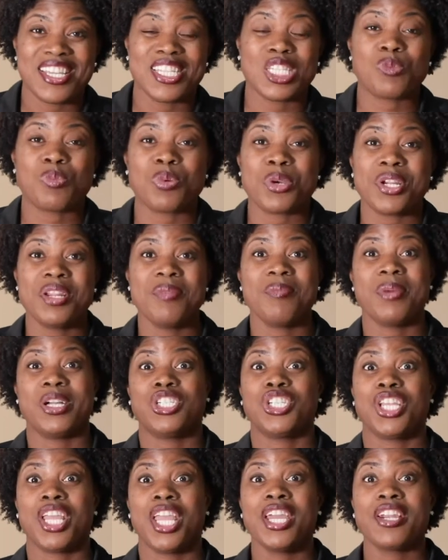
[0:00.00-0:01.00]
is pretty
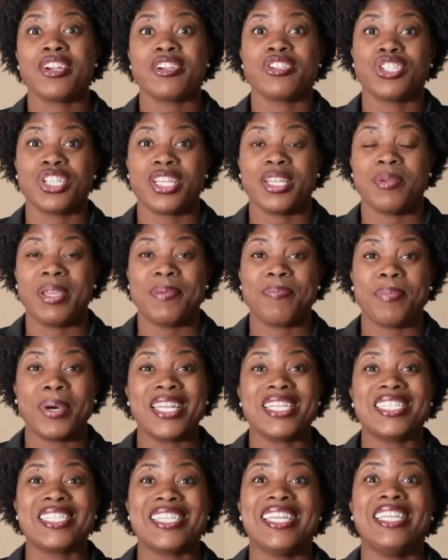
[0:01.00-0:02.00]
much energy, but
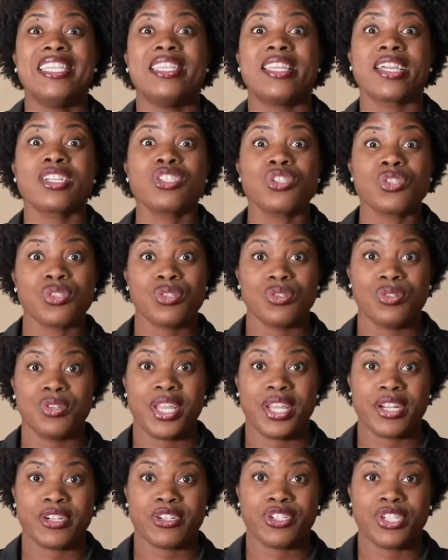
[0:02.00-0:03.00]
it's electrical
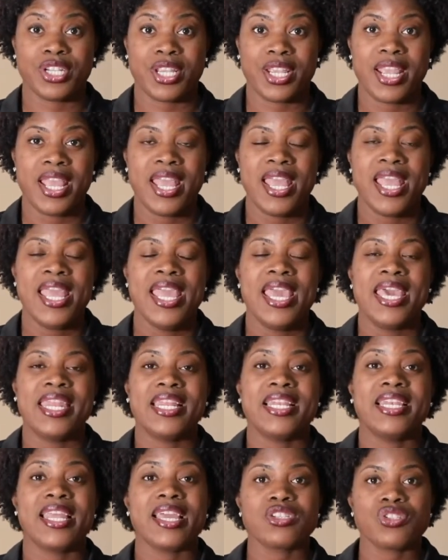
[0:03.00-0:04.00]
energy. And
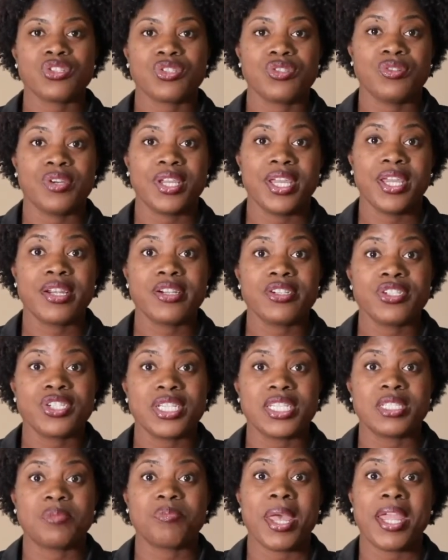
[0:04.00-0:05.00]
electrical energy
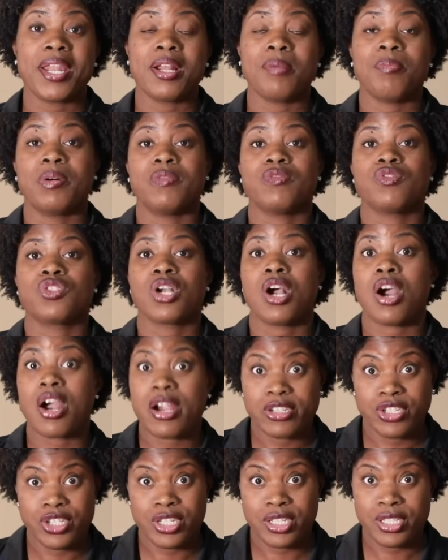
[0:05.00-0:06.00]
is made up of
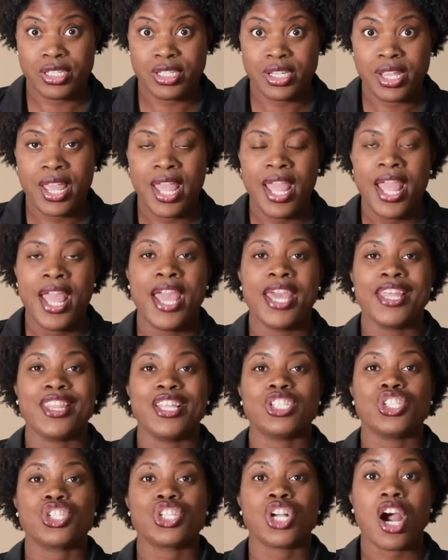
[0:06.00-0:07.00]
charges. And
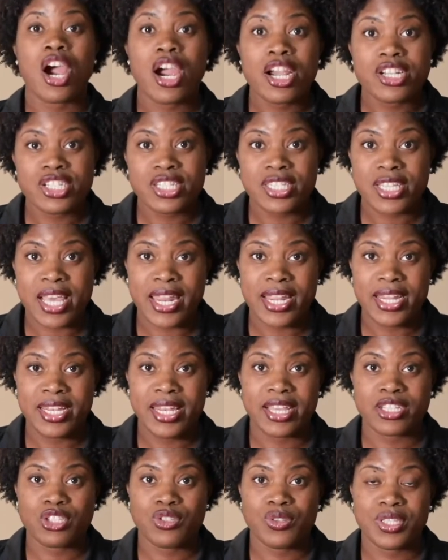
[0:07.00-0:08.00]
the charges that
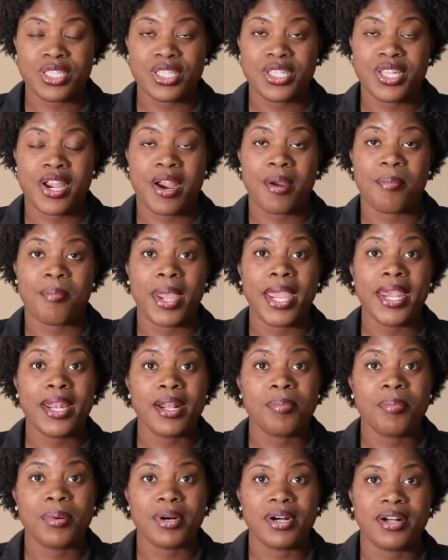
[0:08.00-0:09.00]
electricity are made
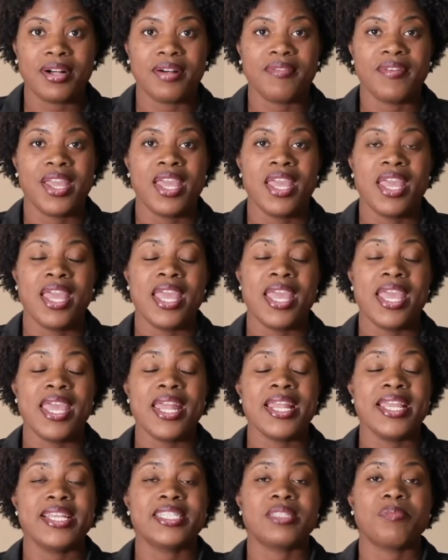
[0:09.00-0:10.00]
up of,
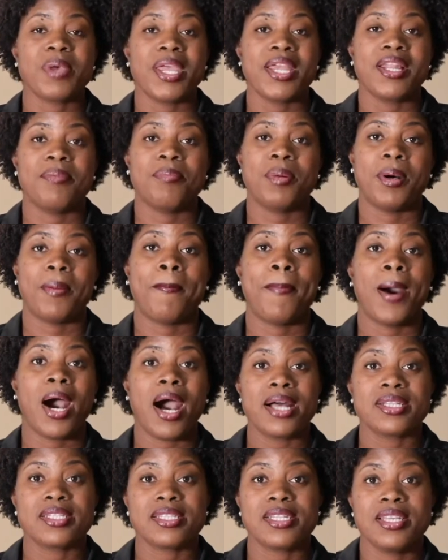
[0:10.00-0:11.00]
it is made up of
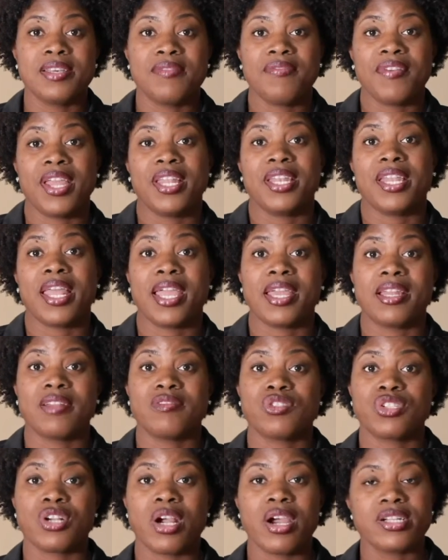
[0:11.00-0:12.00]
positive and
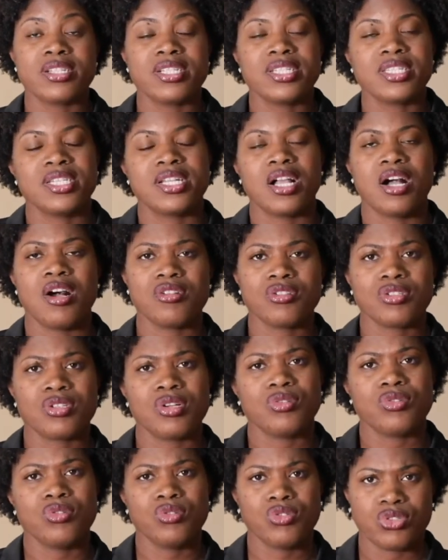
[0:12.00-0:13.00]
negative charges and
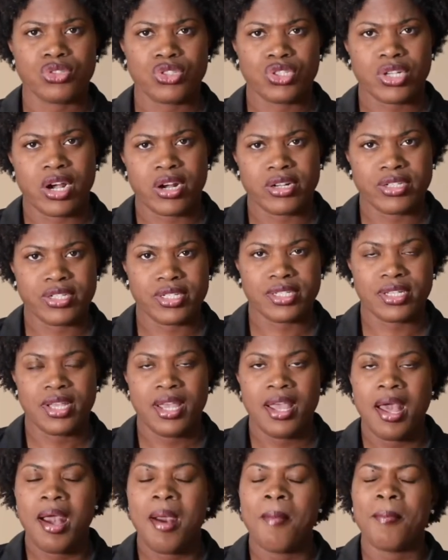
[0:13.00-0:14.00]
also neutral charges.
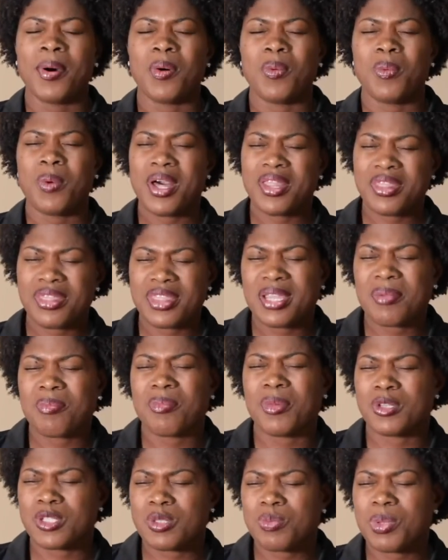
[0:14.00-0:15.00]
But one thing
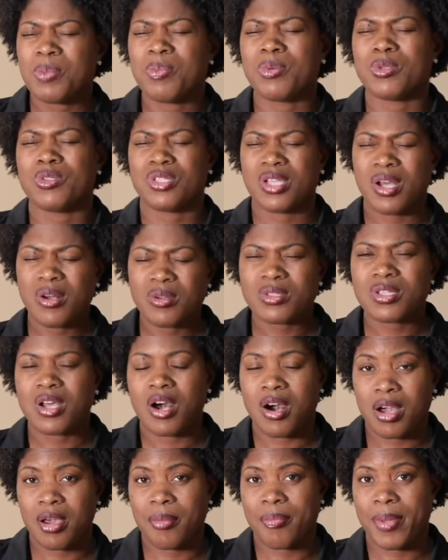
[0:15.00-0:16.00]
most people don't
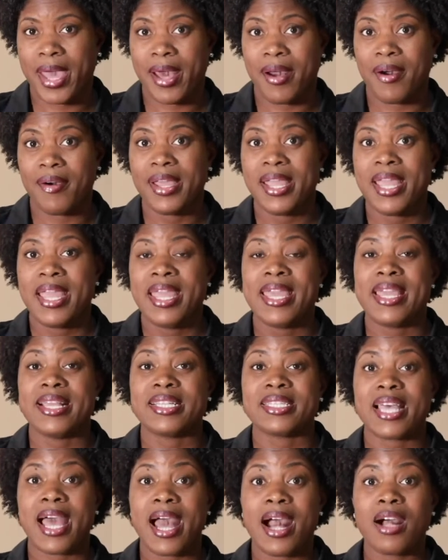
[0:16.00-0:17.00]
talk about
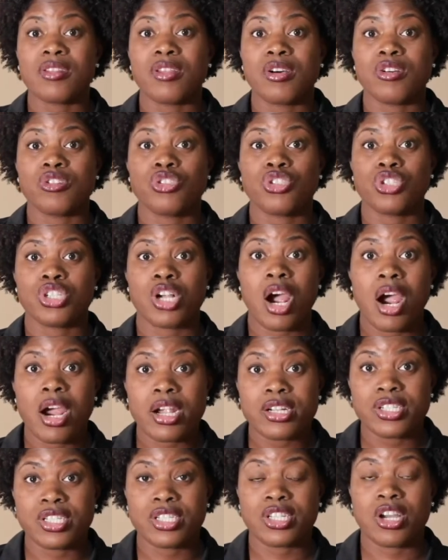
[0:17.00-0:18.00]
is how those
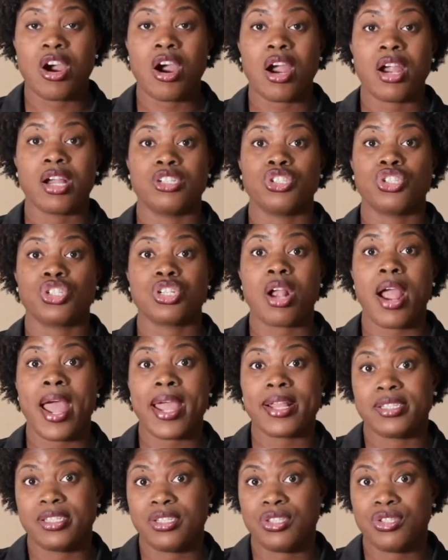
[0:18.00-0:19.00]
charges are
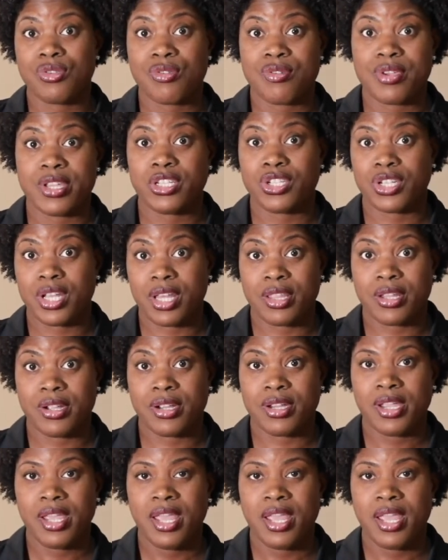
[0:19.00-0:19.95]
attracted to each other.